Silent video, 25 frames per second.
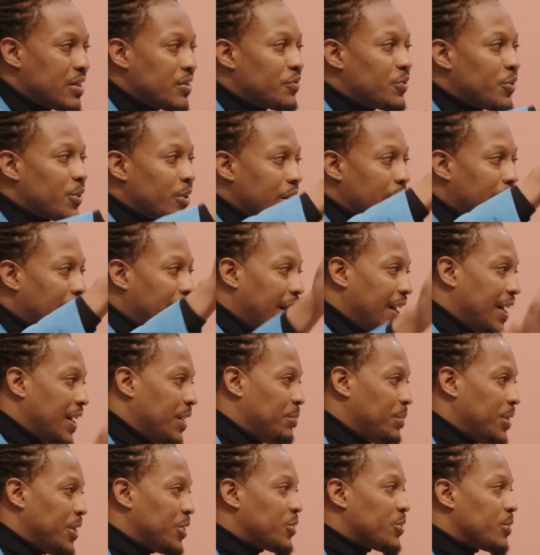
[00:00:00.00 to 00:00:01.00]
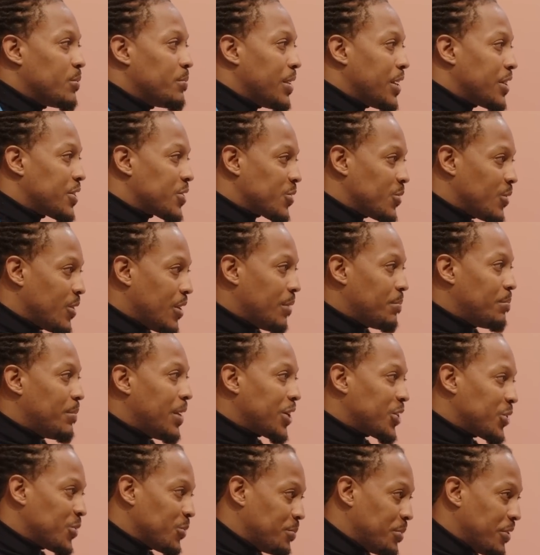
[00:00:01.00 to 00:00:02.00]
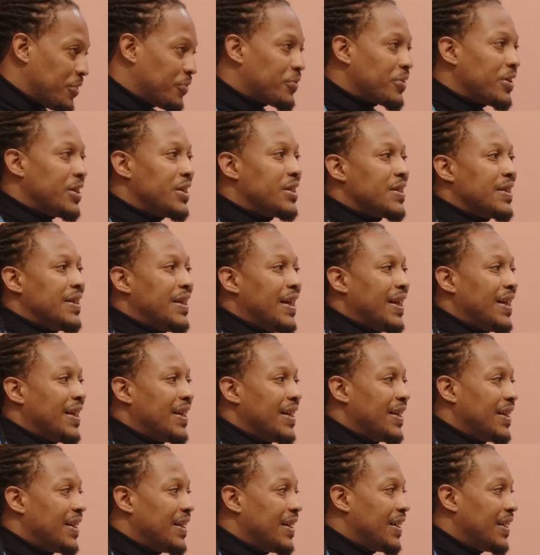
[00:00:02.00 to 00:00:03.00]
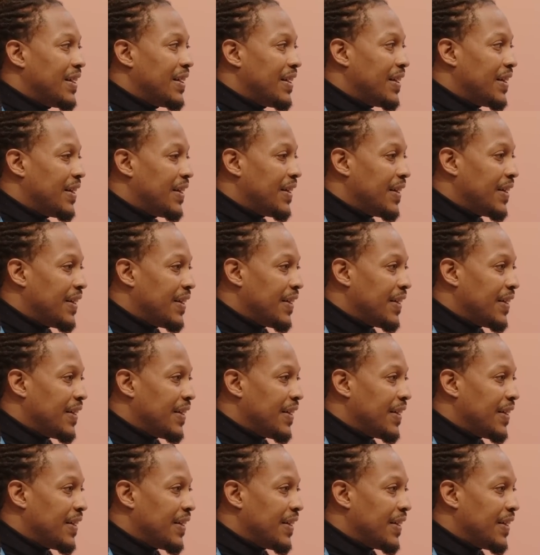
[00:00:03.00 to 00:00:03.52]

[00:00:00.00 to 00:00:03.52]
for the enemy to mess you up, but you'll be free today. Amen. Amen.